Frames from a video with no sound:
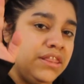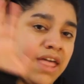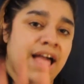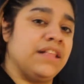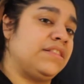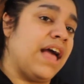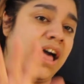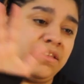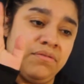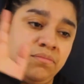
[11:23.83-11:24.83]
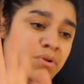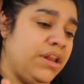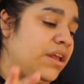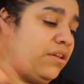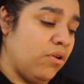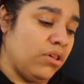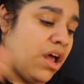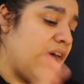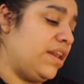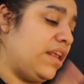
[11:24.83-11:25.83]
that that bullying
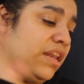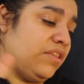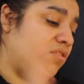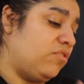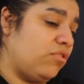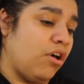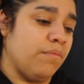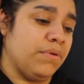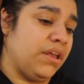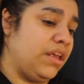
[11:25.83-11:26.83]
online it needs to stop